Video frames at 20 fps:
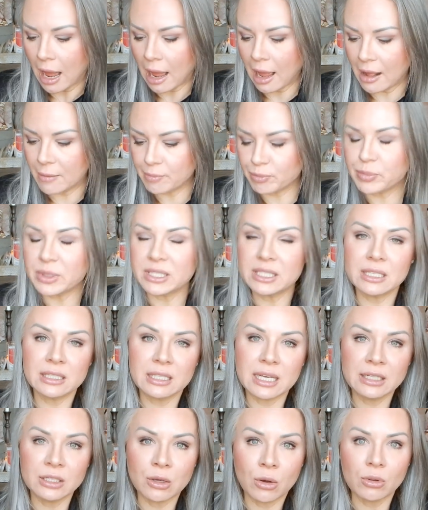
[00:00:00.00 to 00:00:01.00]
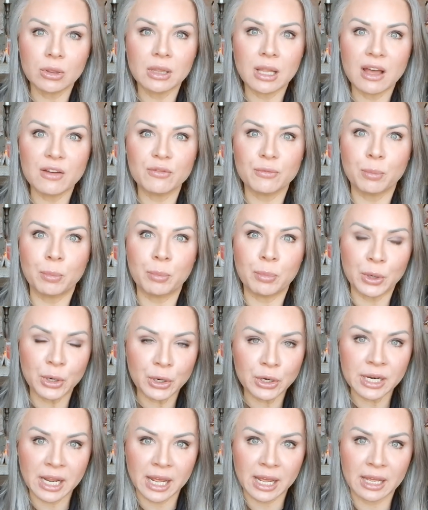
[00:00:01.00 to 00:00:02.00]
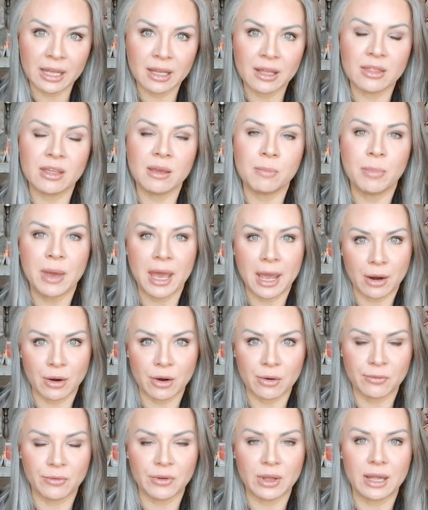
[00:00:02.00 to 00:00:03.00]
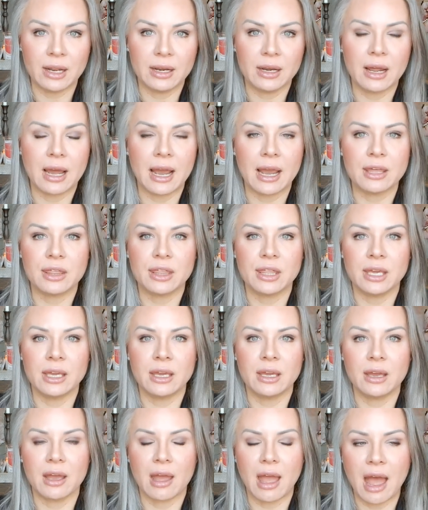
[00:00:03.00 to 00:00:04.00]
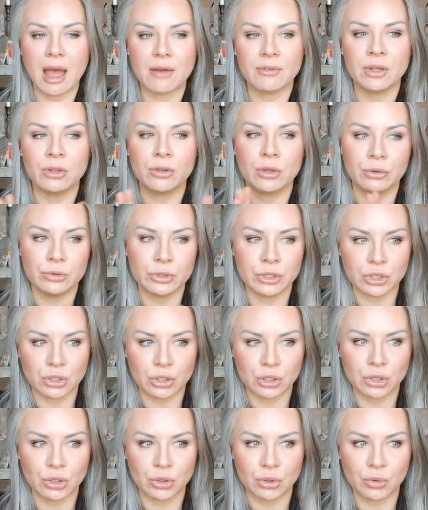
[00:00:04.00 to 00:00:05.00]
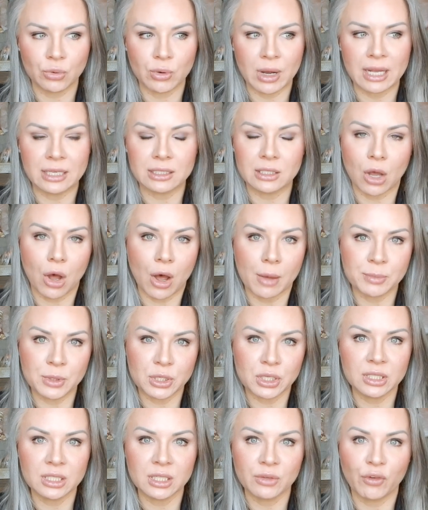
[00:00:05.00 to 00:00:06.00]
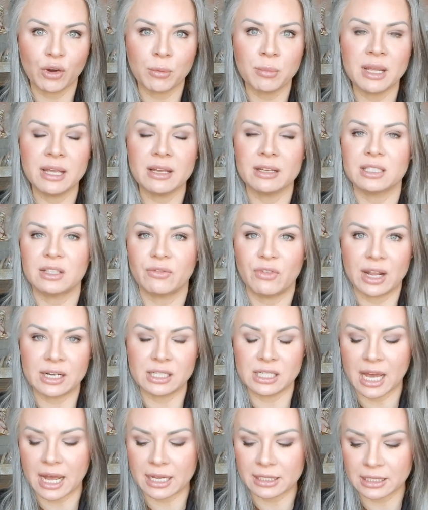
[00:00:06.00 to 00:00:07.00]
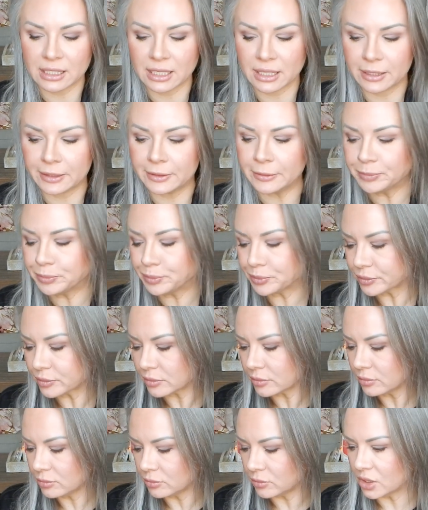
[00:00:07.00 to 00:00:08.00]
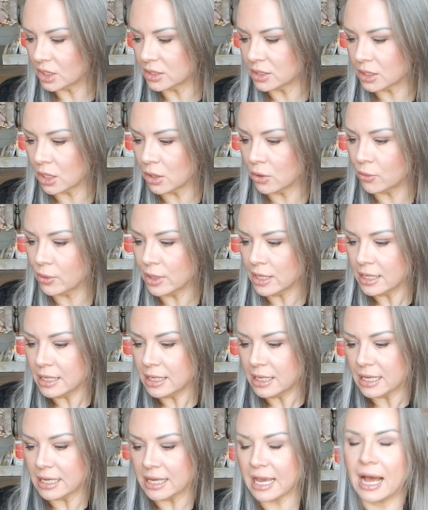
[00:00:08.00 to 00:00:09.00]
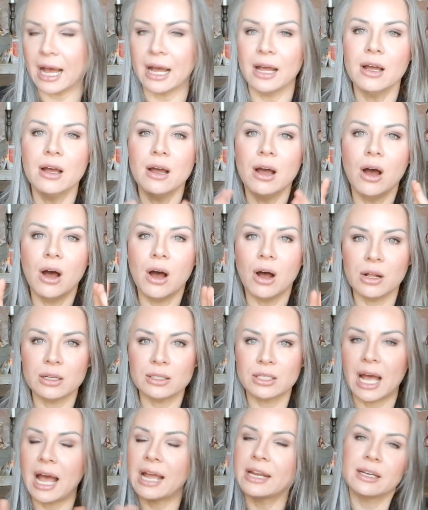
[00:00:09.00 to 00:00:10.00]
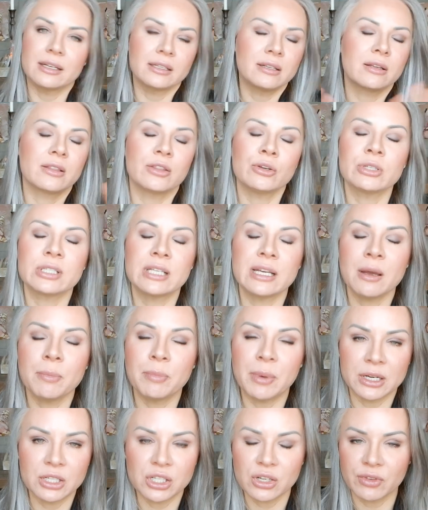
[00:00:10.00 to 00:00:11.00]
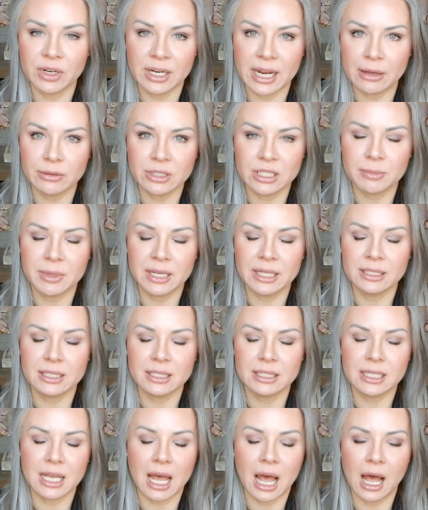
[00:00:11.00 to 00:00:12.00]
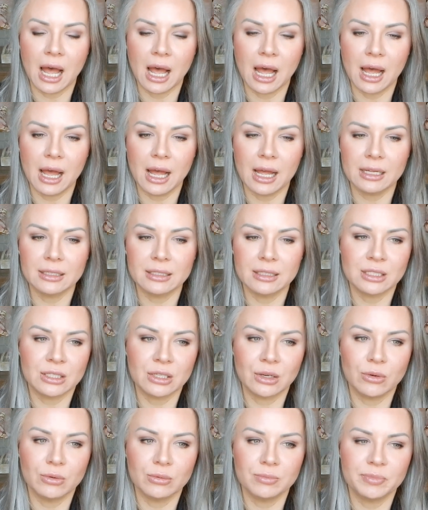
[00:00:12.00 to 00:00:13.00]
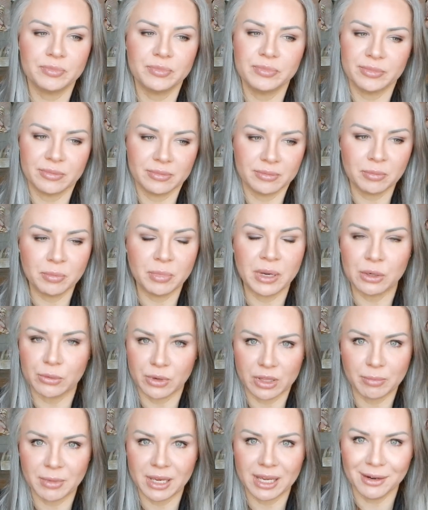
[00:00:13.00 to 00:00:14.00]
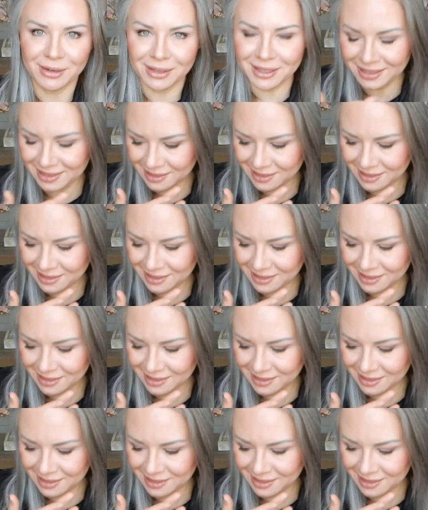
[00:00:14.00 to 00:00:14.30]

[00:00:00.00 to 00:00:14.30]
Um, but since I don't love burning the paraffin, I think having those two as options for me is fantastic. So yeah, also I there's like a bunch of announcements, uh, so bear with me here.